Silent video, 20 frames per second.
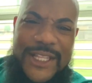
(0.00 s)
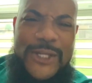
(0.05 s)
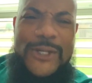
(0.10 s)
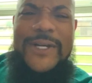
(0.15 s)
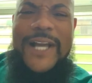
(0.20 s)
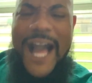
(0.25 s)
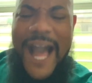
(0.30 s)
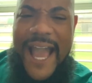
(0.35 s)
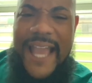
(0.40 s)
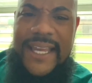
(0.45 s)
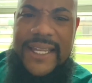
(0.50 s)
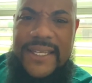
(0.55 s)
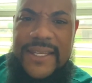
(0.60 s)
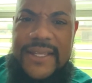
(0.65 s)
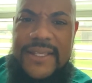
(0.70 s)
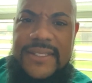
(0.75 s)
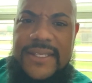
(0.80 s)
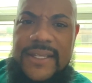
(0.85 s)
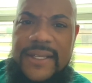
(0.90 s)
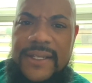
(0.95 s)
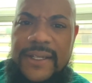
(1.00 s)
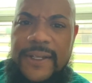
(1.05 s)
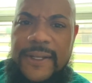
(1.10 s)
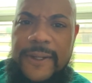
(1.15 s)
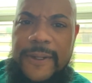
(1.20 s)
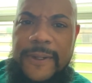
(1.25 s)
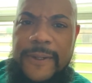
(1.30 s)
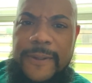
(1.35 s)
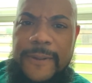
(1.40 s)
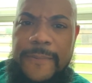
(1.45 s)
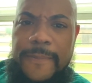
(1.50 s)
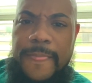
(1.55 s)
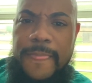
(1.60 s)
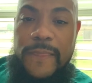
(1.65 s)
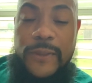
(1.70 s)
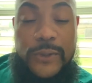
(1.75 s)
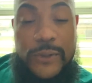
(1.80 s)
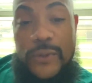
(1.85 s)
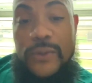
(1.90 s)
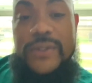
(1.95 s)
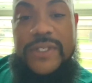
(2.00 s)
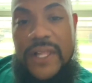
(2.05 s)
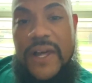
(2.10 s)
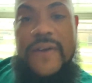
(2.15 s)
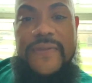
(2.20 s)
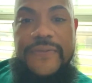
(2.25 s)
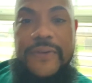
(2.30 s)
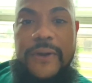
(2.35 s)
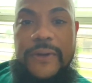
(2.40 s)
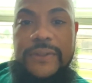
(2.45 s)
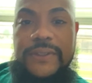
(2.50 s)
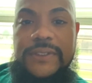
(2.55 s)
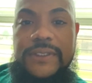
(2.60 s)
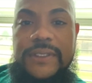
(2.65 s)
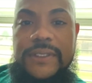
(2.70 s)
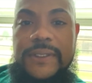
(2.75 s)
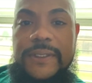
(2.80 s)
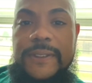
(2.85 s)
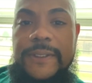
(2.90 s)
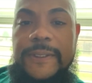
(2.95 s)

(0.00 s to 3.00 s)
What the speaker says: a little kindness. Use love first.